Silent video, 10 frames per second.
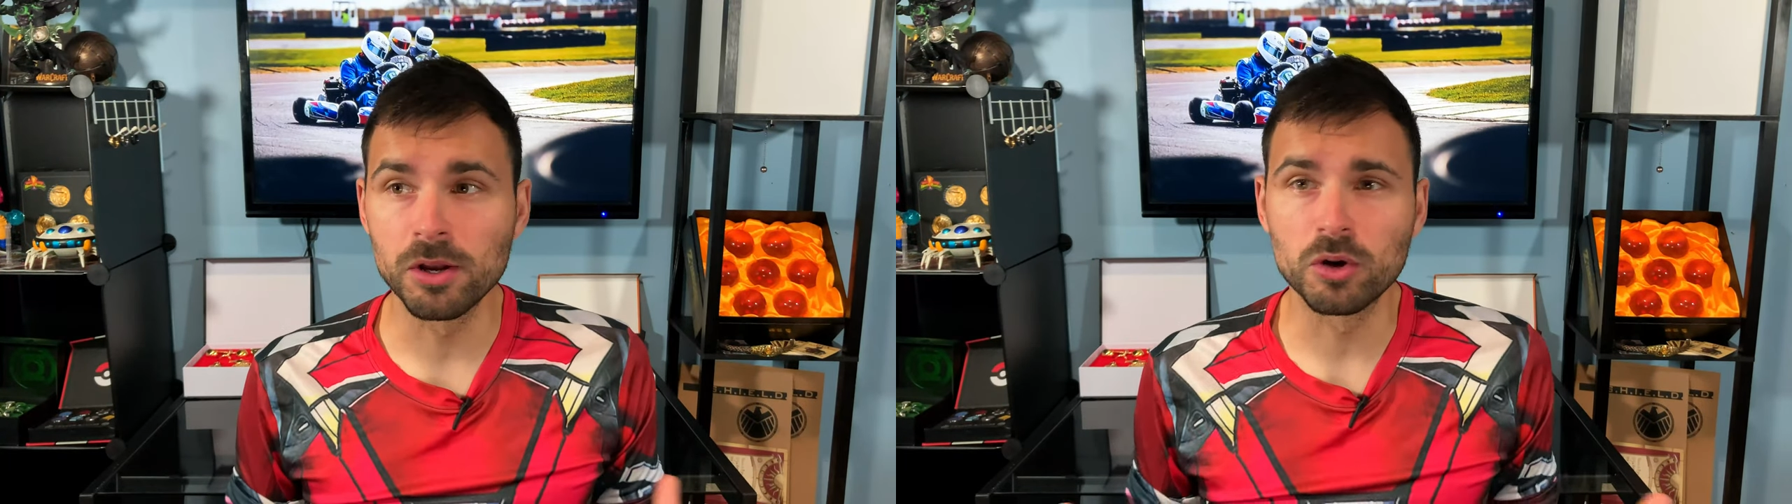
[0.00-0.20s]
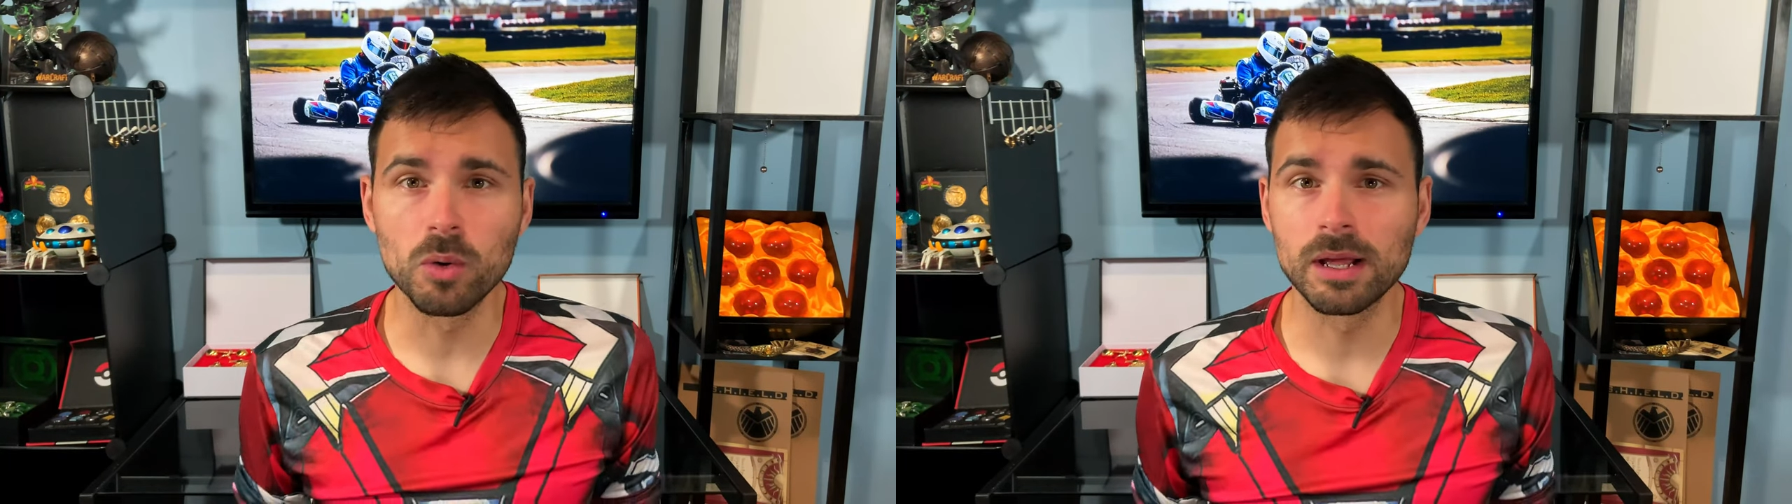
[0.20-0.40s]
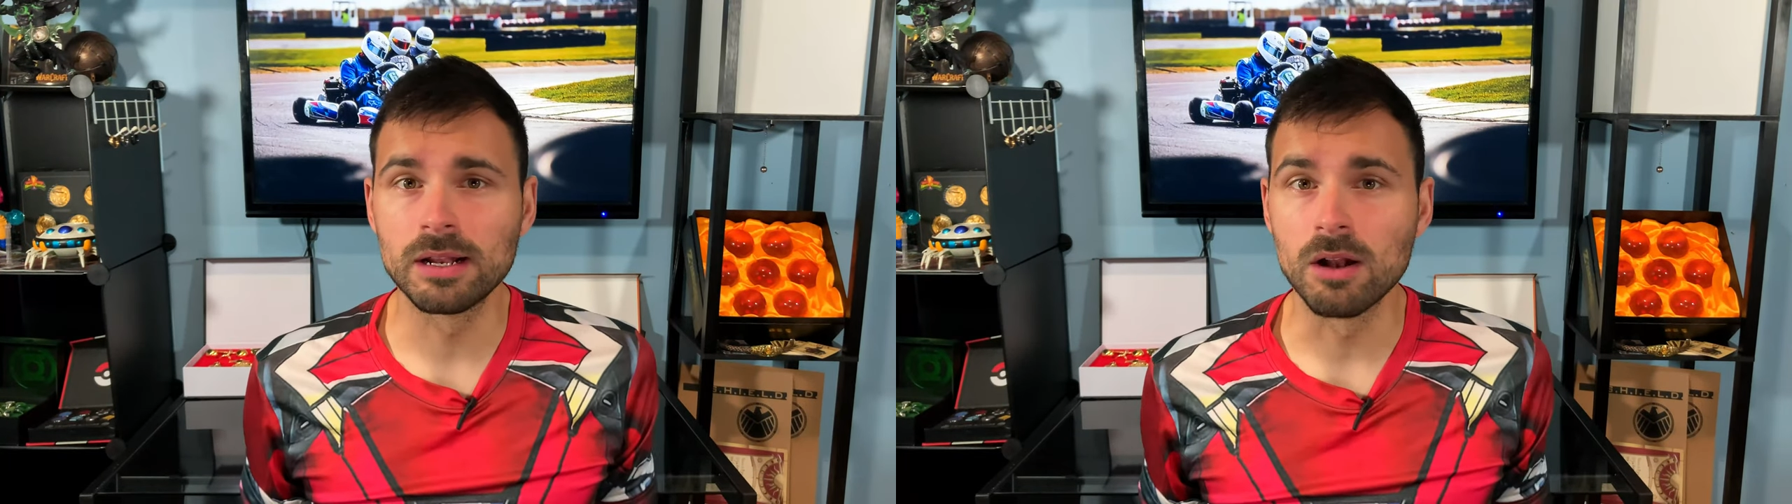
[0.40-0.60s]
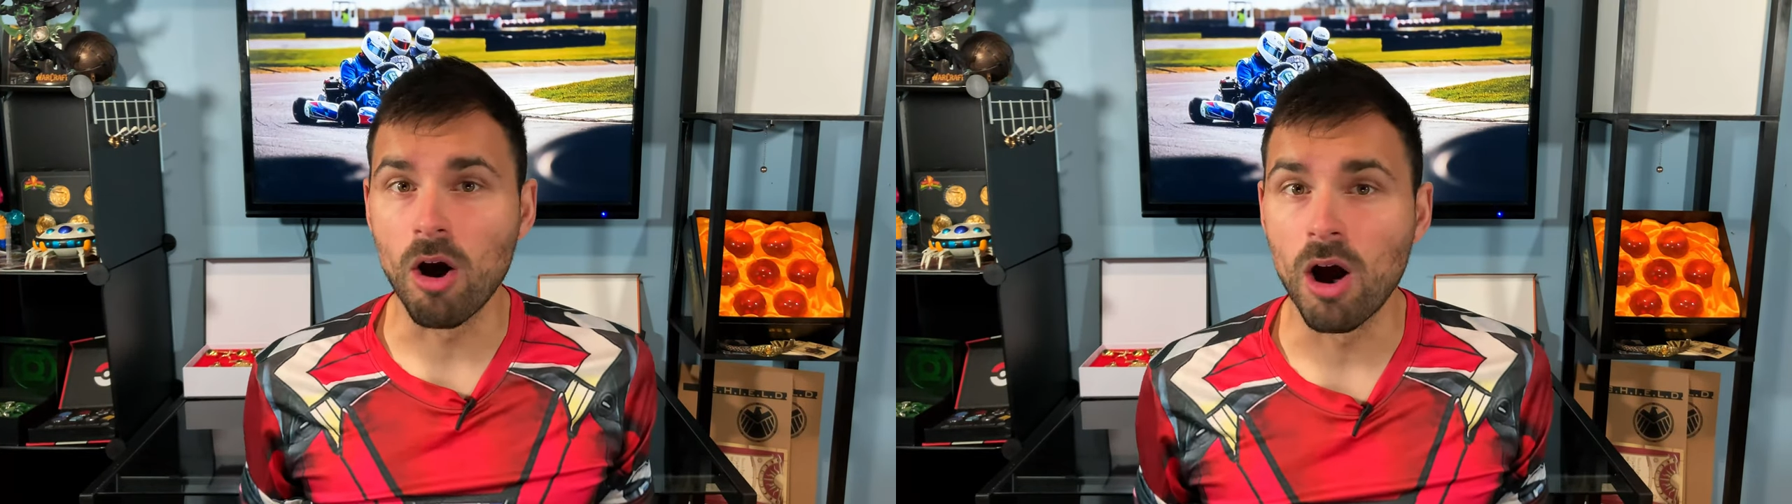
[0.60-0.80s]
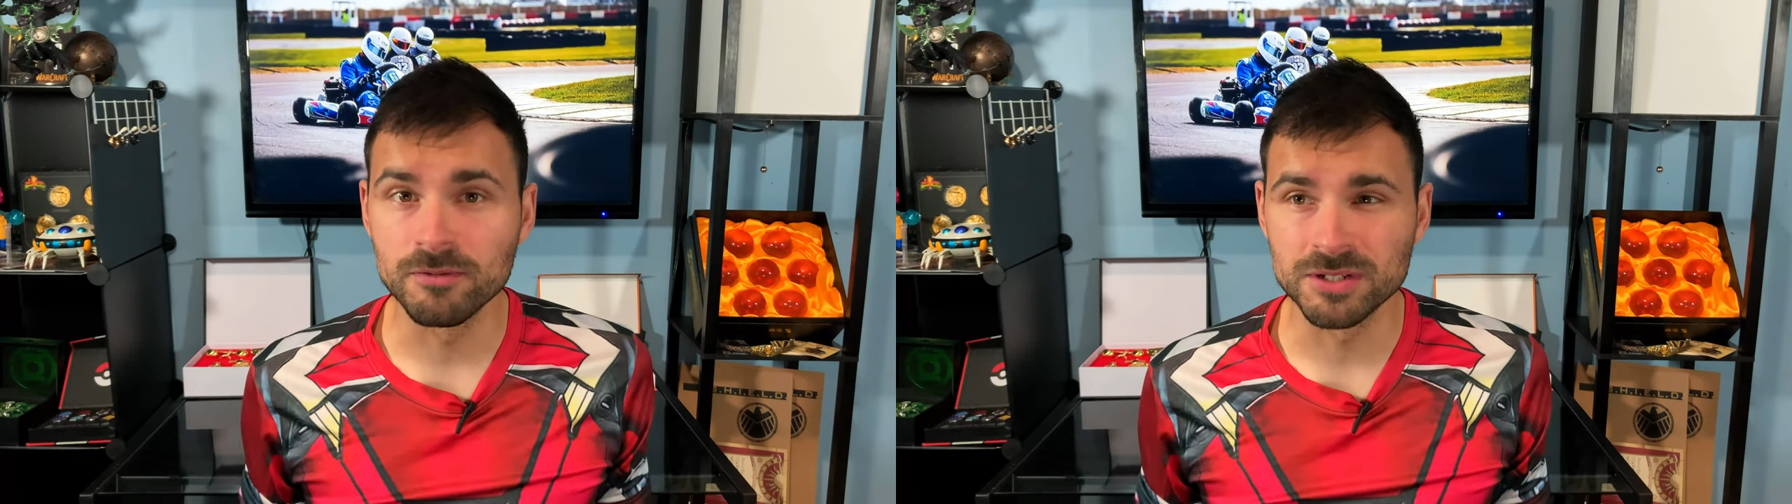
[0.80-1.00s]
and you're going at an
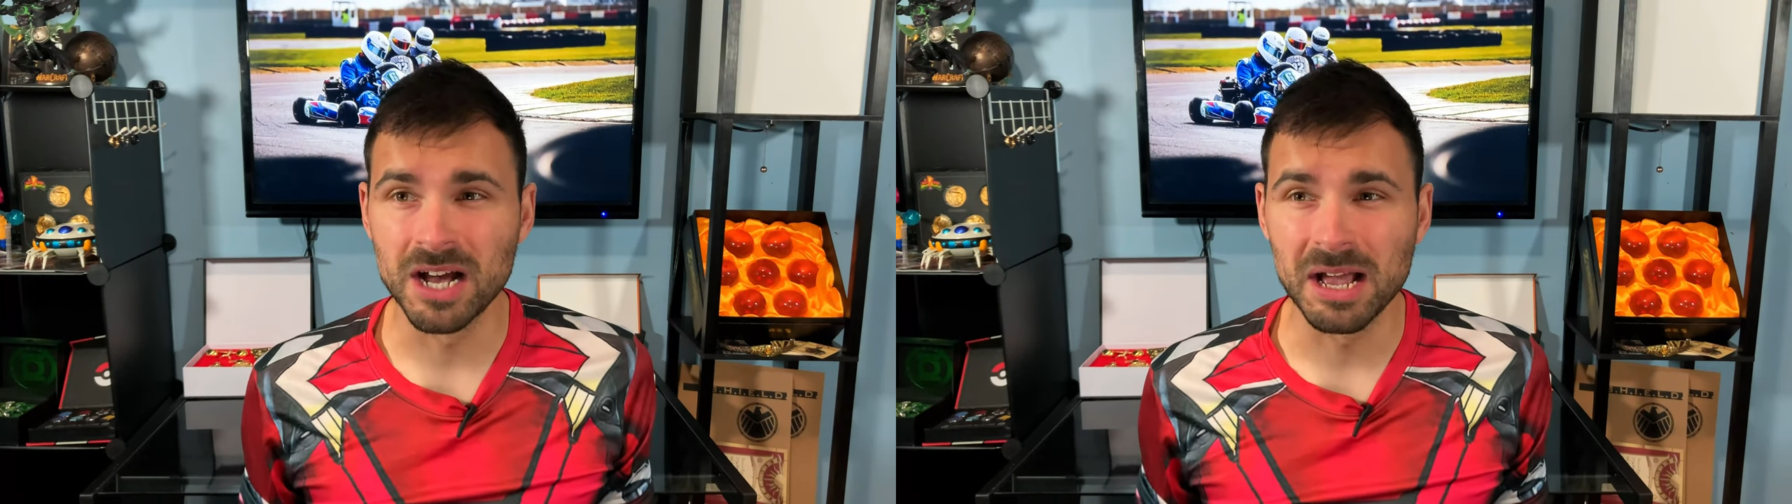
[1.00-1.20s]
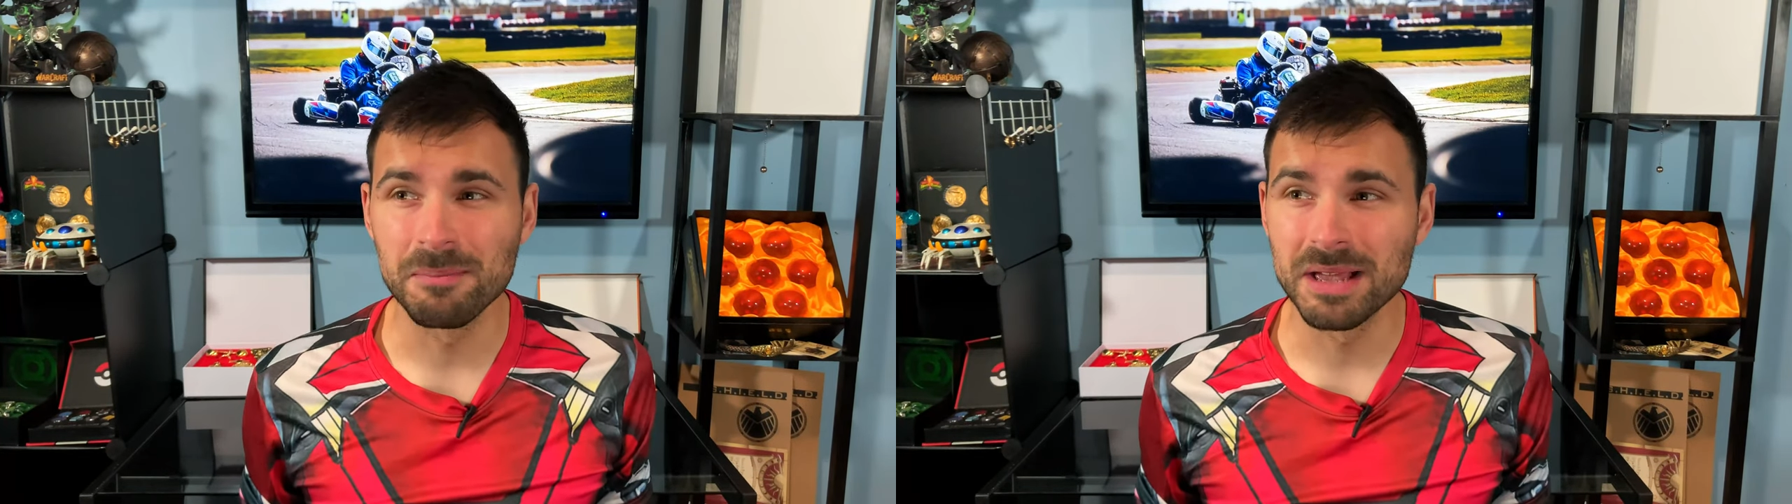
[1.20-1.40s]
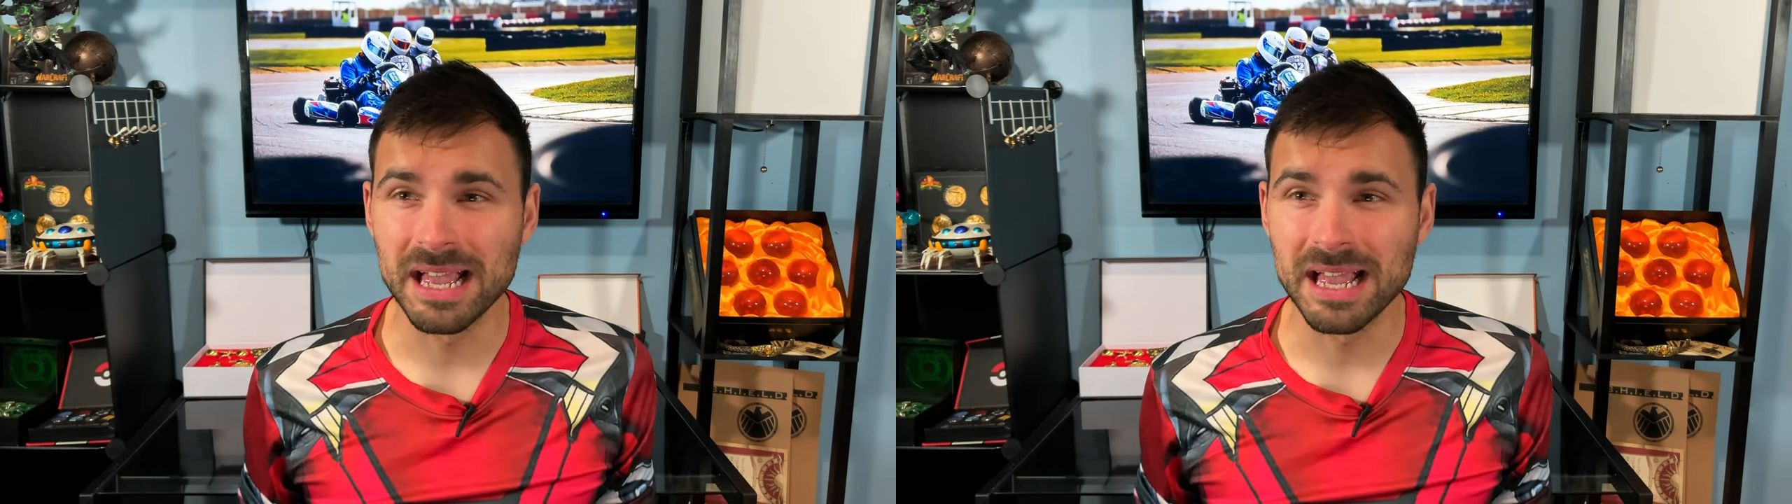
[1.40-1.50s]
off time,